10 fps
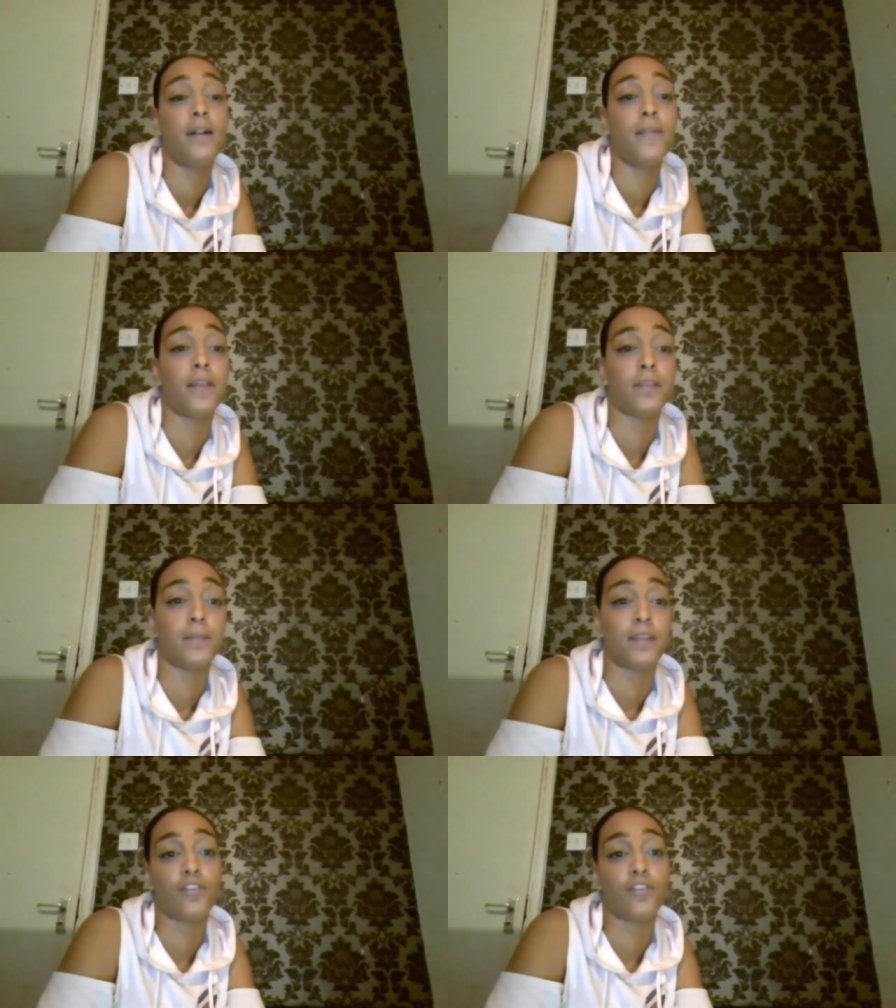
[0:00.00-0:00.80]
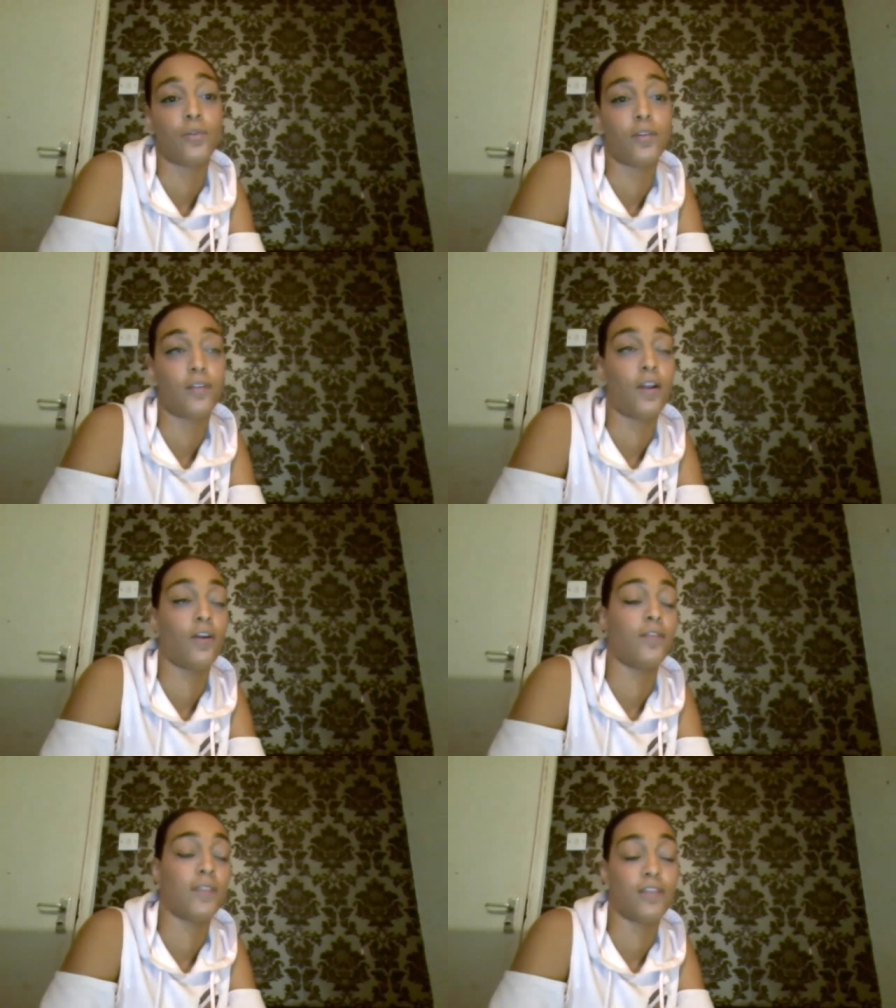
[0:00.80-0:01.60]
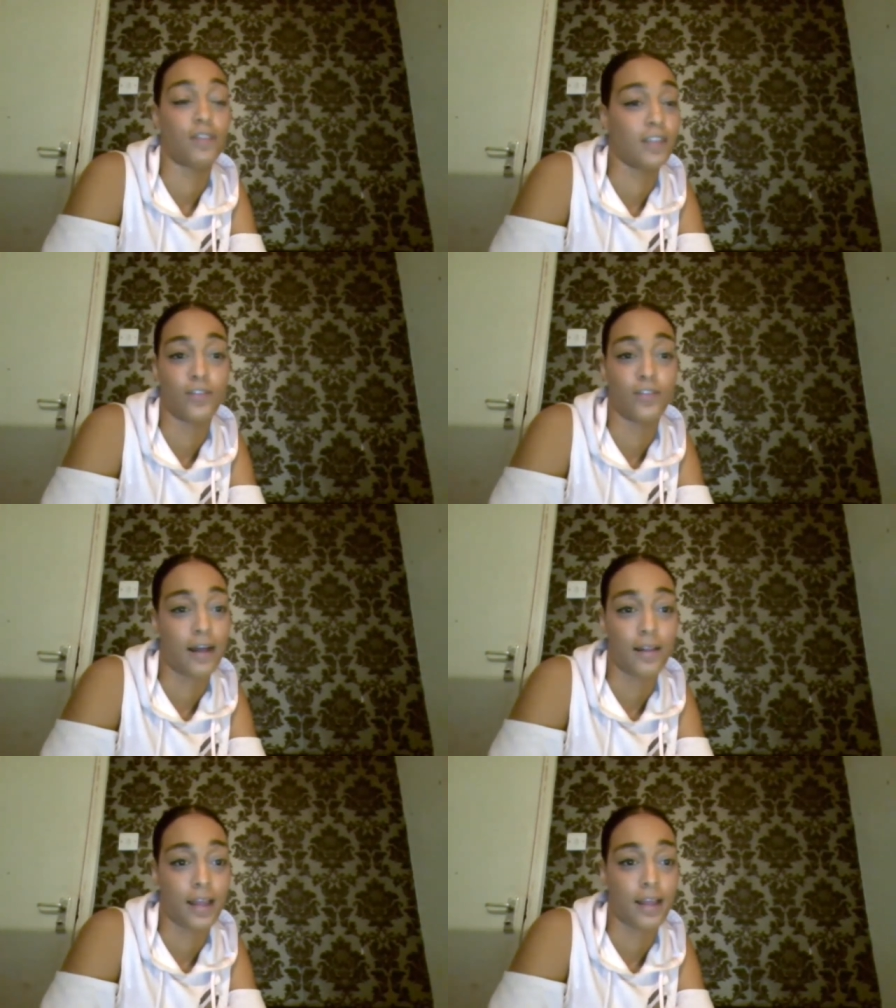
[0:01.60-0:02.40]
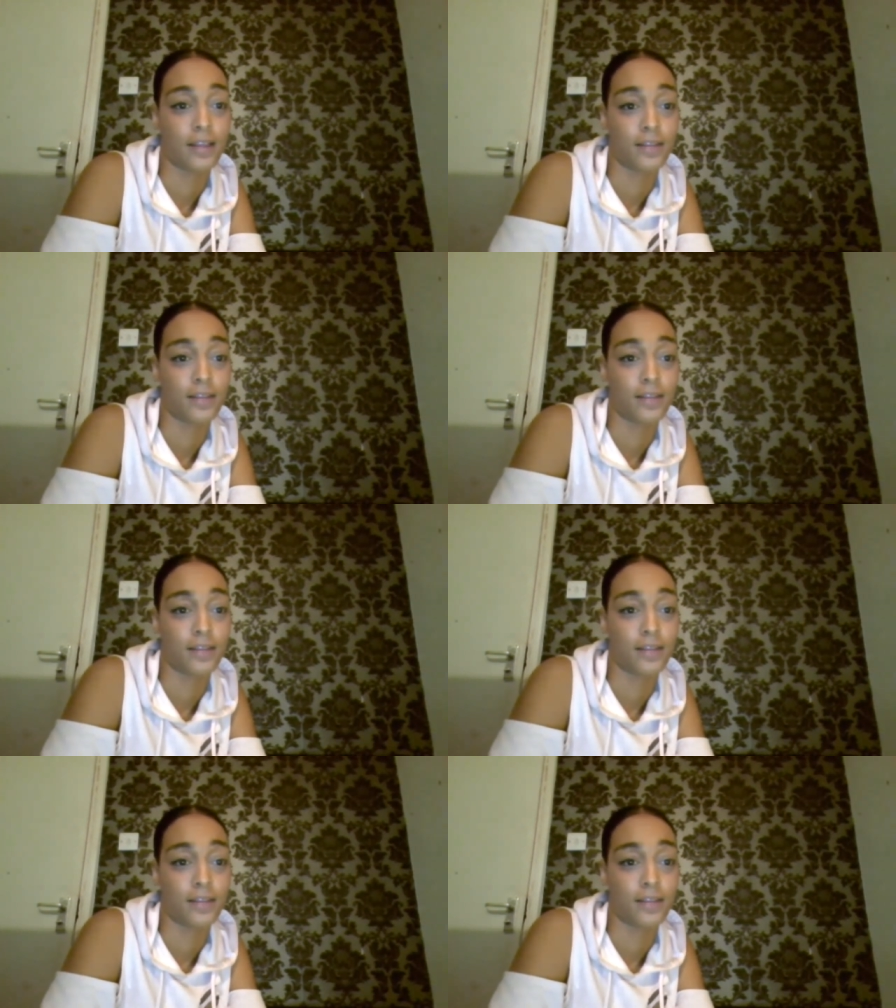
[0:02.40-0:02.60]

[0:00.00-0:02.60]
there's potential of a lot of different issues out there.